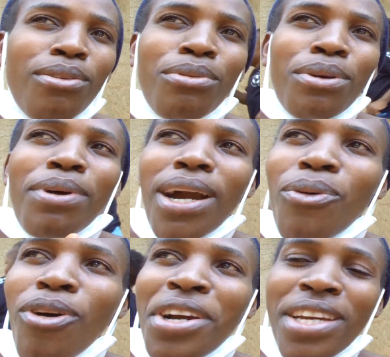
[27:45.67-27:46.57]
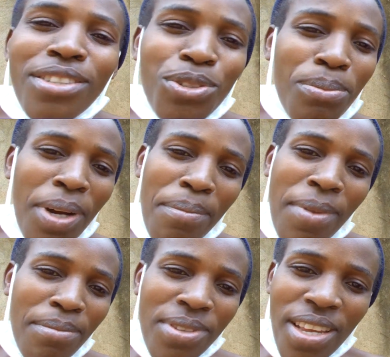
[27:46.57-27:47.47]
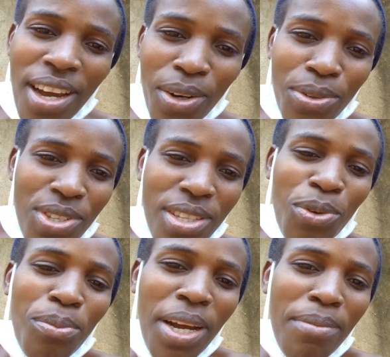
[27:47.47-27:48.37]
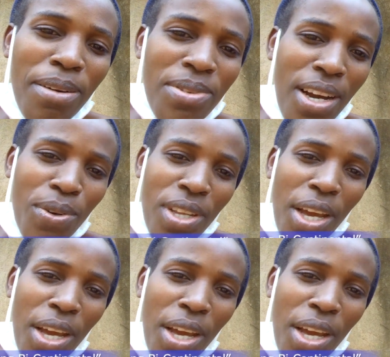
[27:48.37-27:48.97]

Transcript: We were walking to my mom's house. To my mom's house,